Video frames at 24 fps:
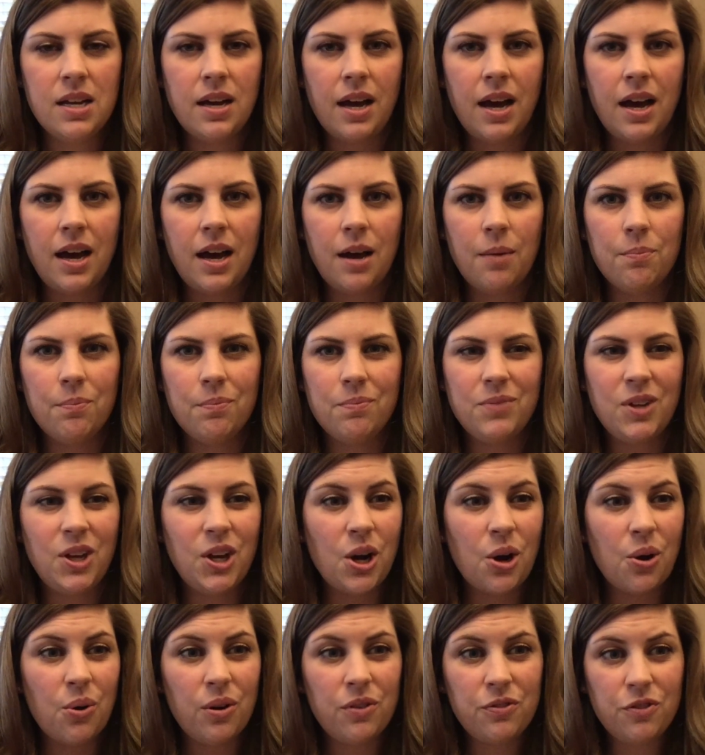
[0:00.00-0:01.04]
You
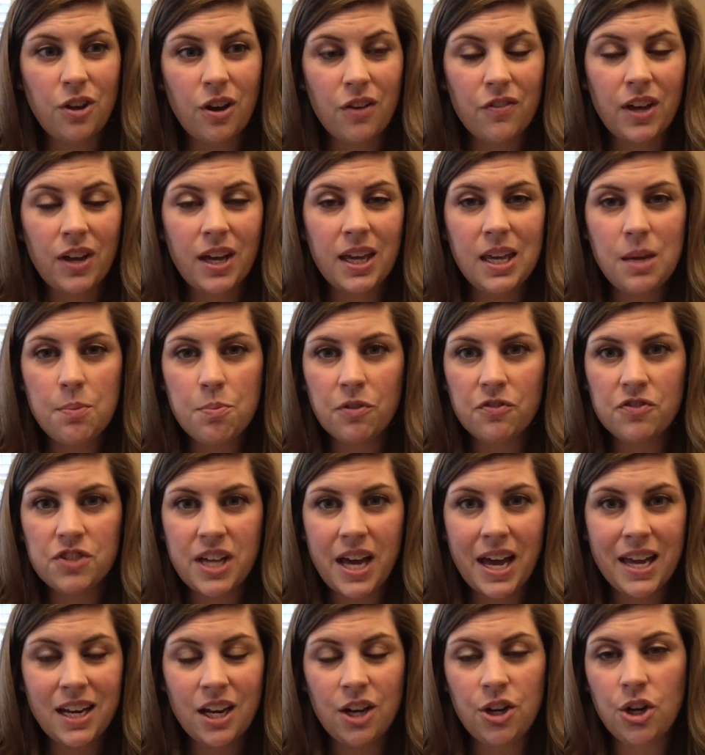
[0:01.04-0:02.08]
know, if you have a heap of
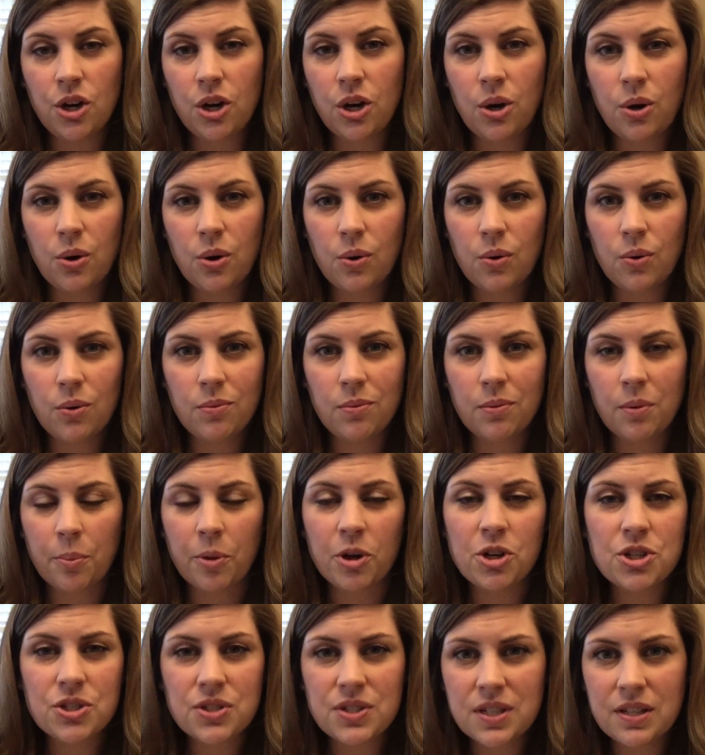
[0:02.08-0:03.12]
debt and no
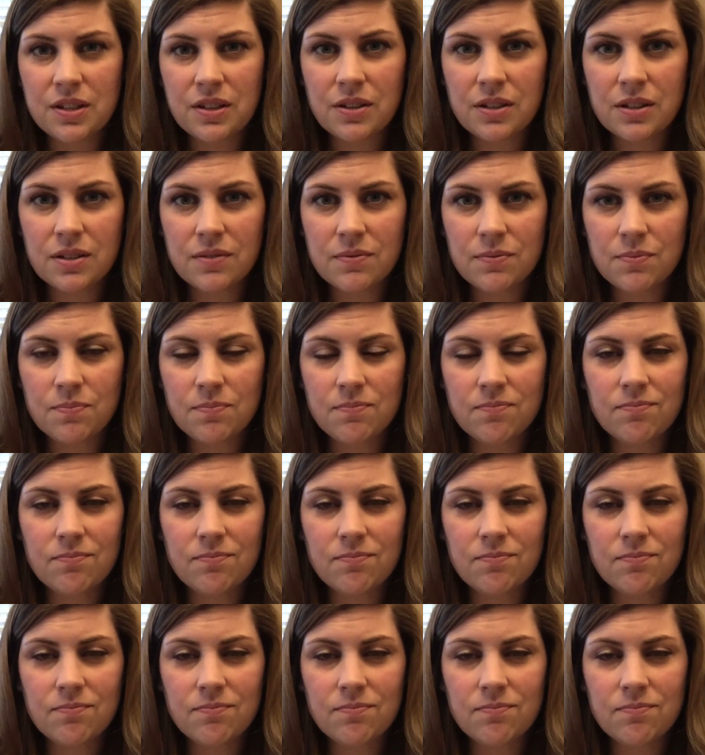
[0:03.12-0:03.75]
emergency